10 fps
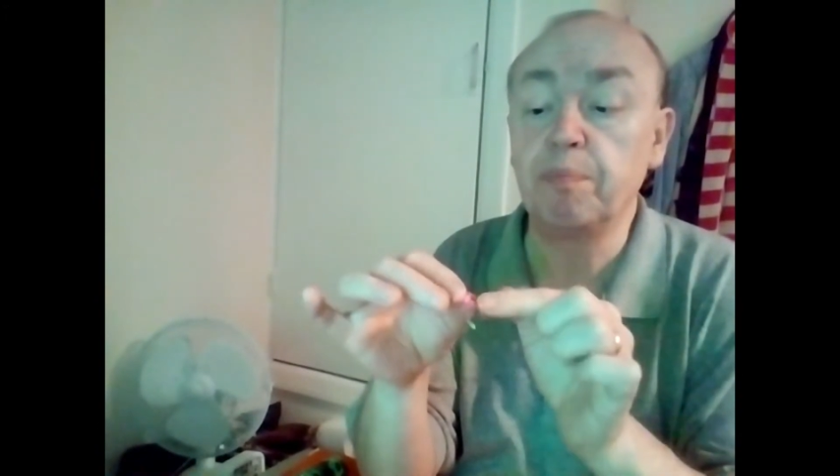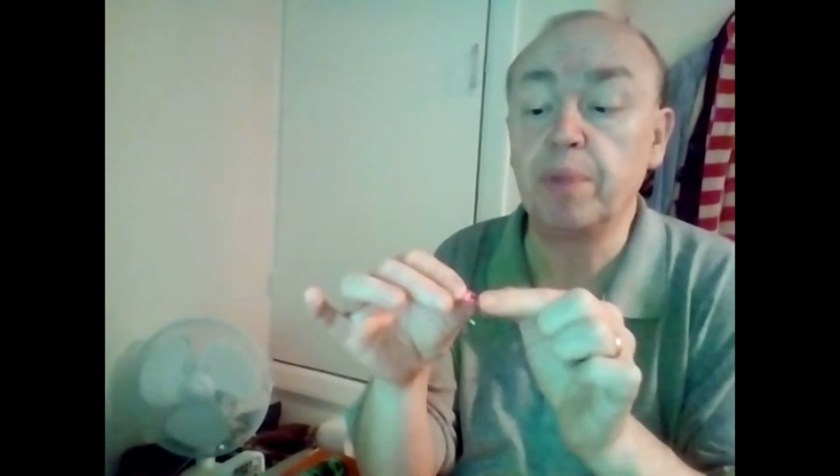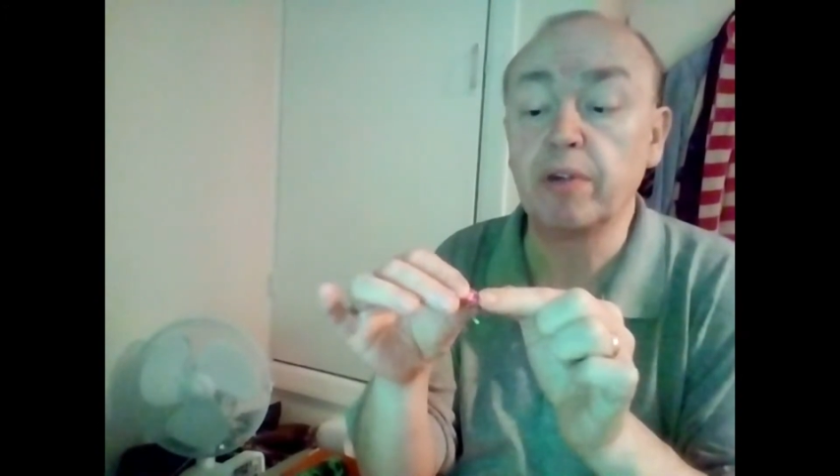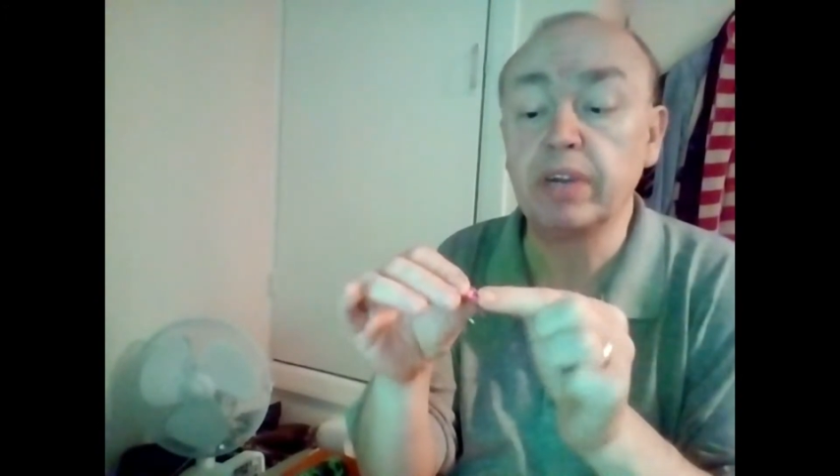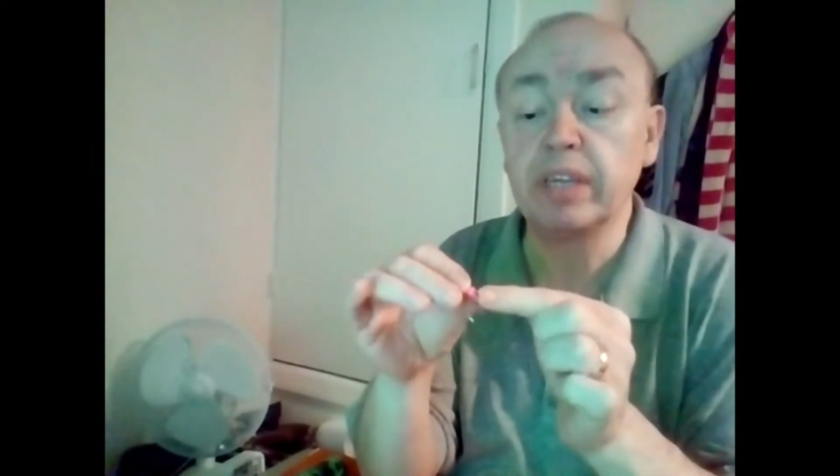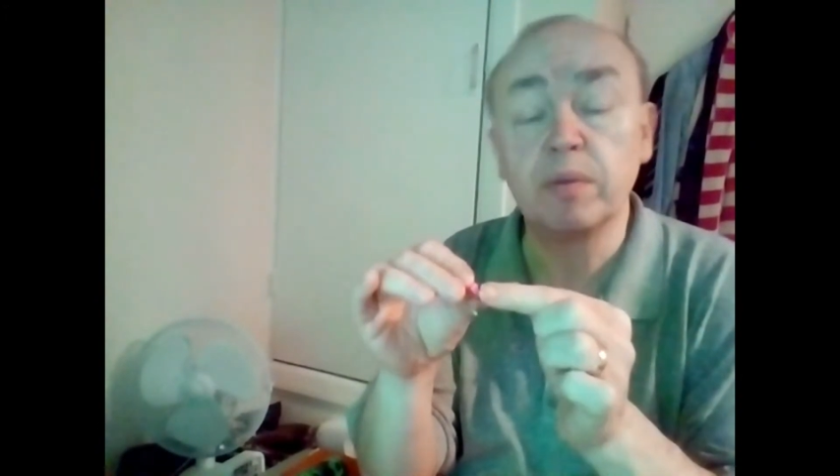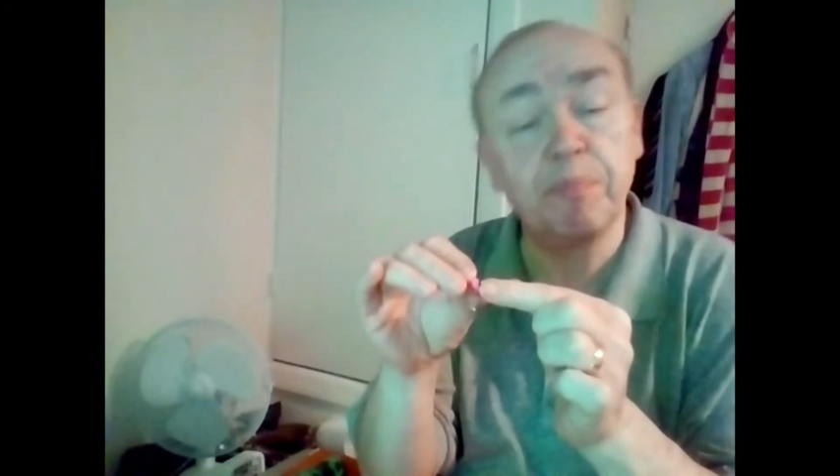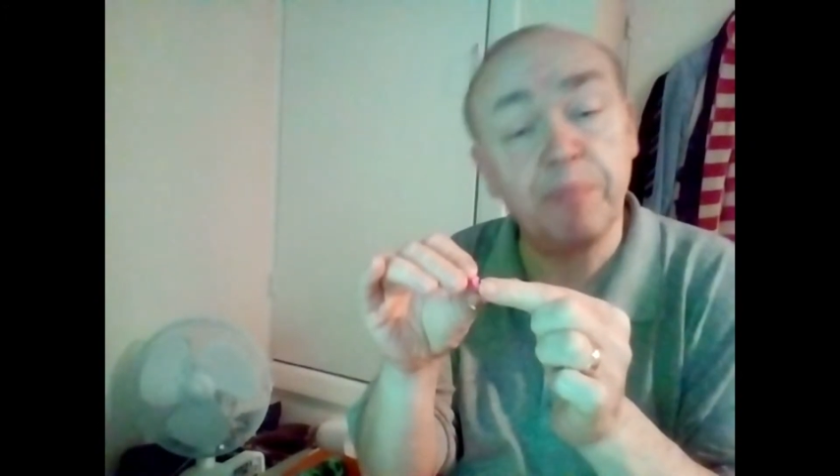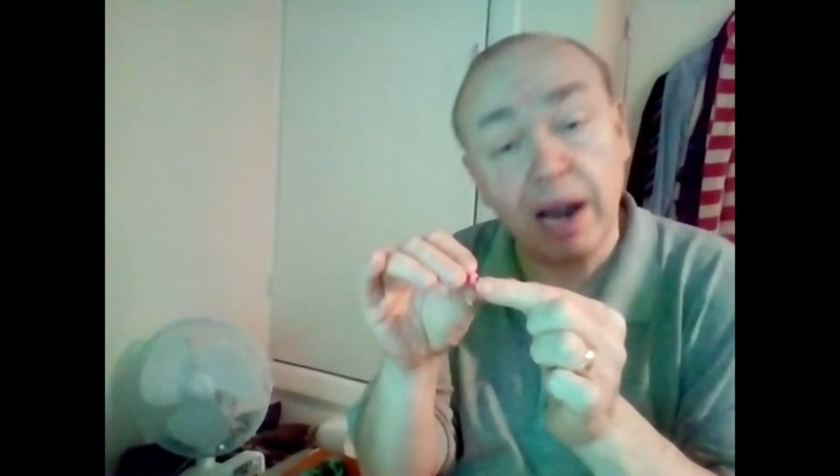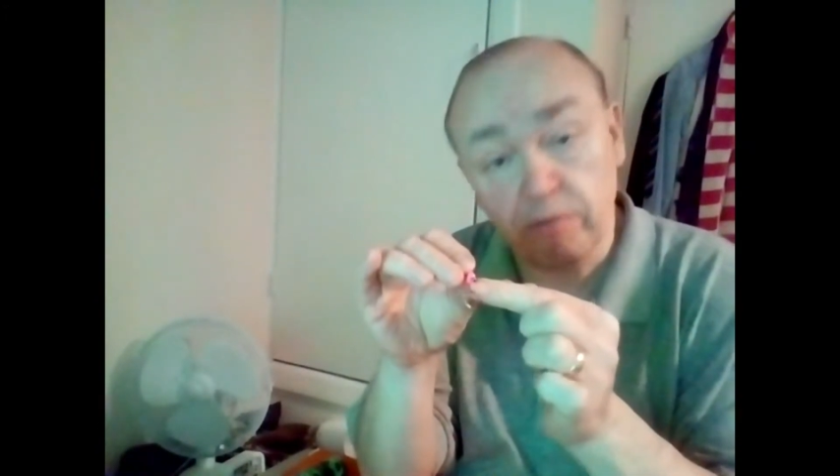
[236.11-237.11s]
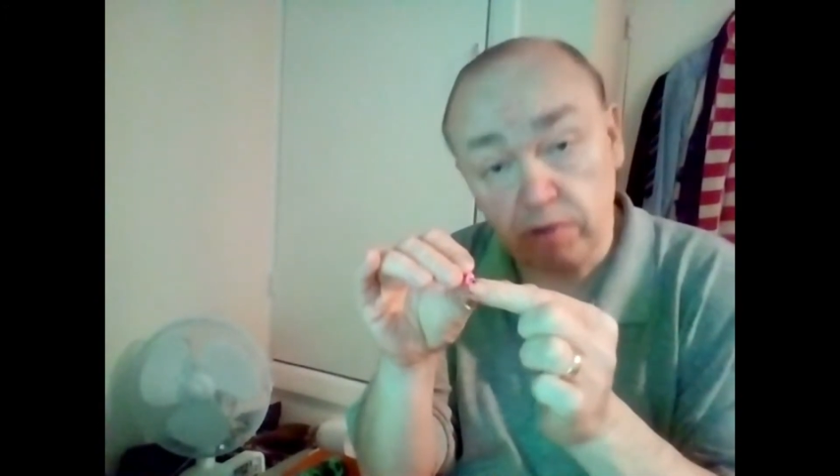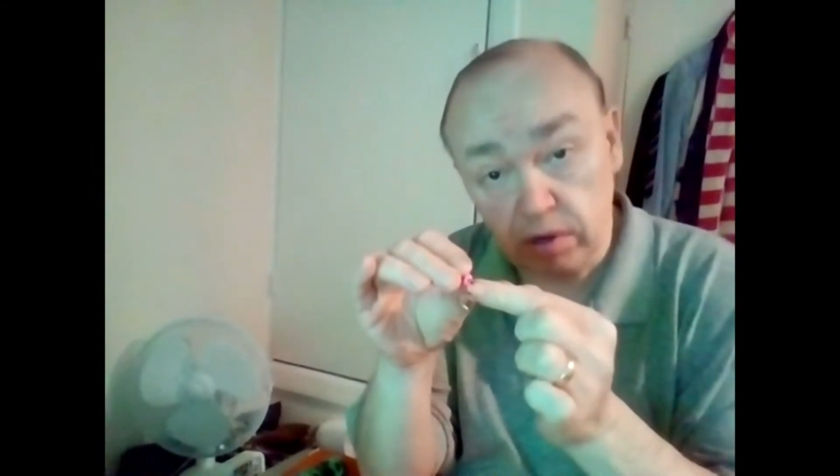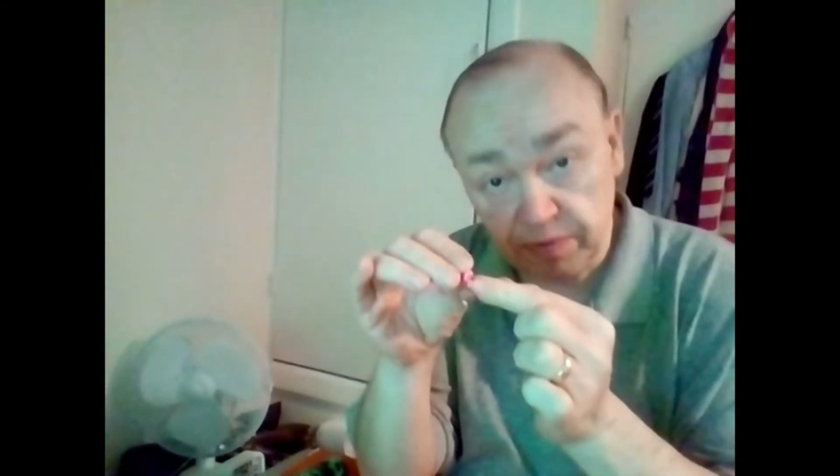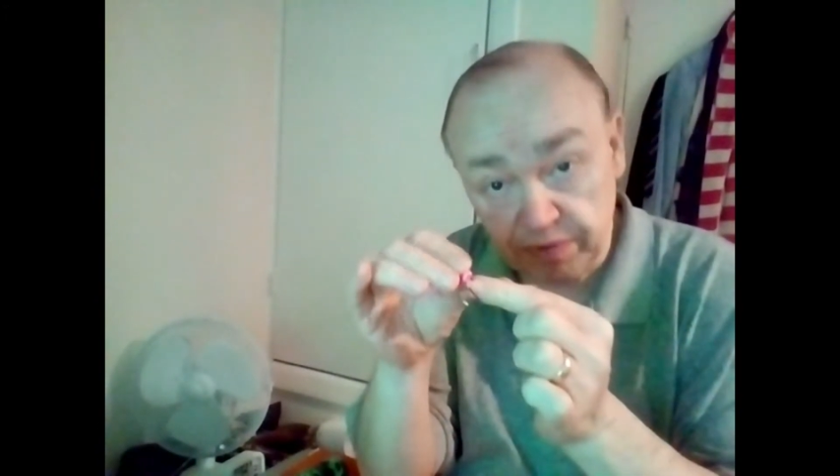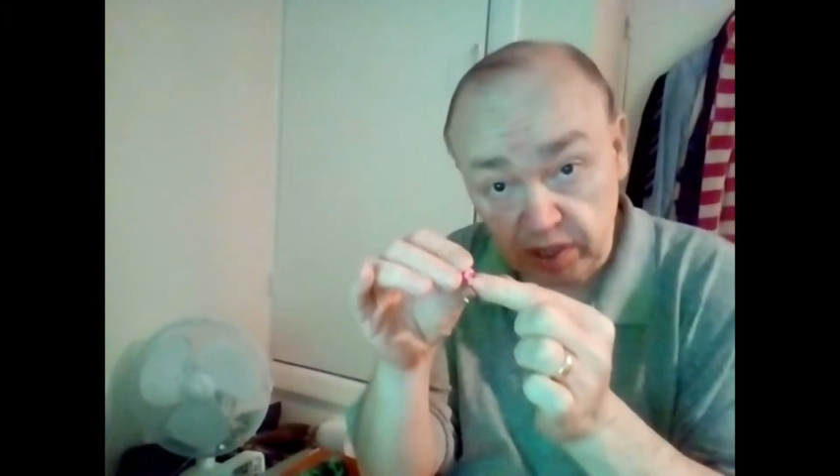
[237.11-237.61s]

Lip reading: bury the barrel of